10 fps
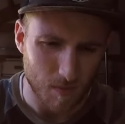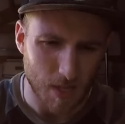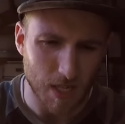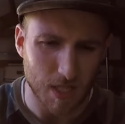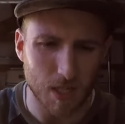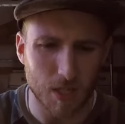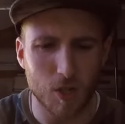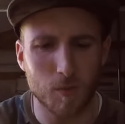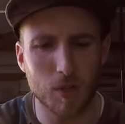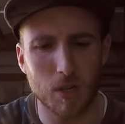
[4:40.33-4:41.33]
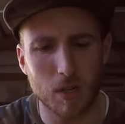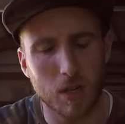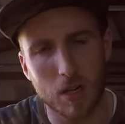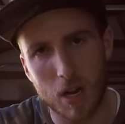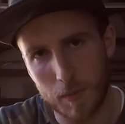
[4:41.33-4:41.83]
it's a super
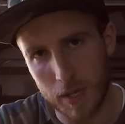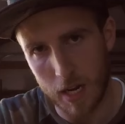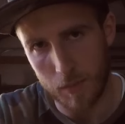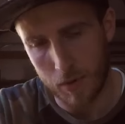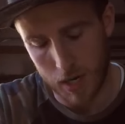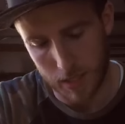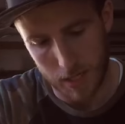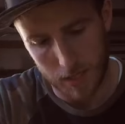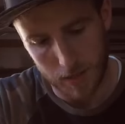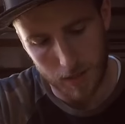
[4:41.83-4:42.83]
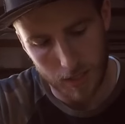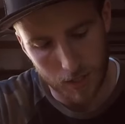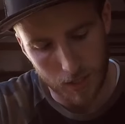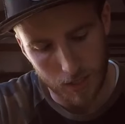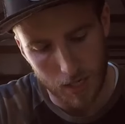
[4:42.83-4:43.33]
complicated process. It's
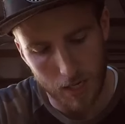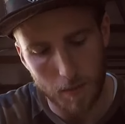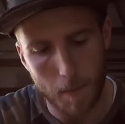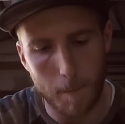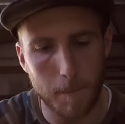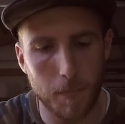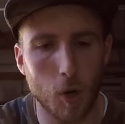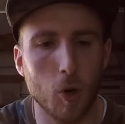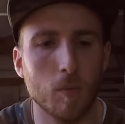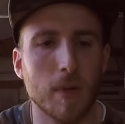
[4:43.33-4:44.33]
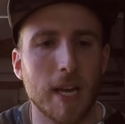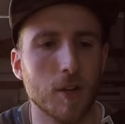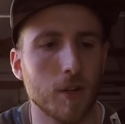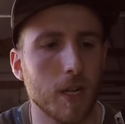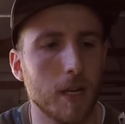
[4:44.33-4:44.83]
just a boom and
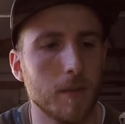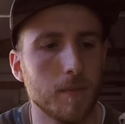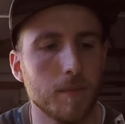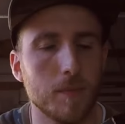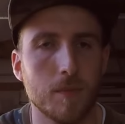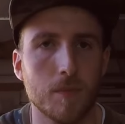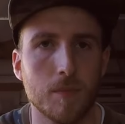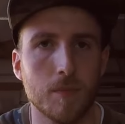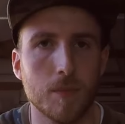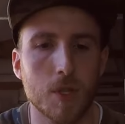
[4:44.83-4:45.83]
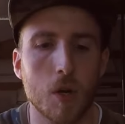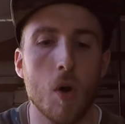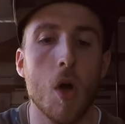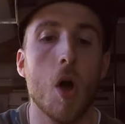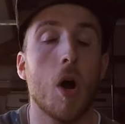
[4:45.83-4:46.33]
you're done.
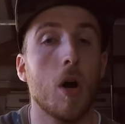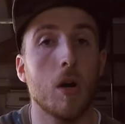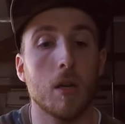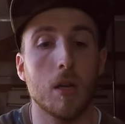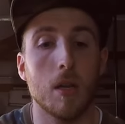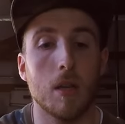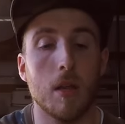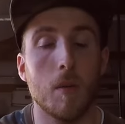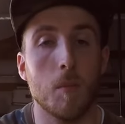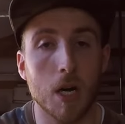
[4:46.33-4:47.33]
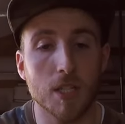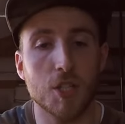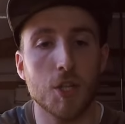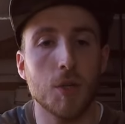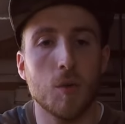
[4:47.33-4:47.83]
So on the
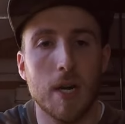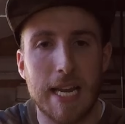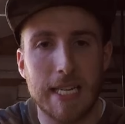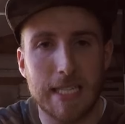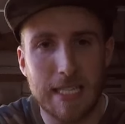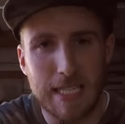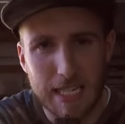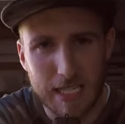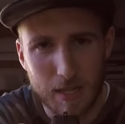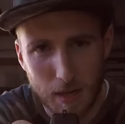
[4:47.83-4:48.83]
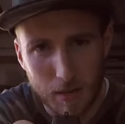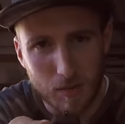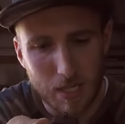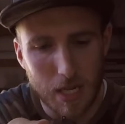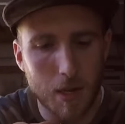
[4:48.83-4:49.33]
Mod.2, it sticks
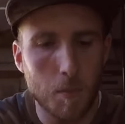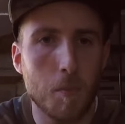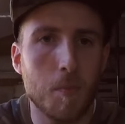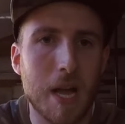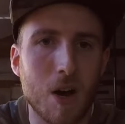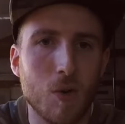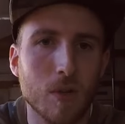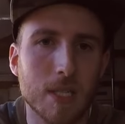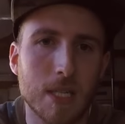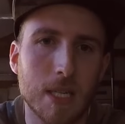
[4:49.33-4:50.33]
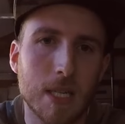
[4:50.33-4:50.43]
out about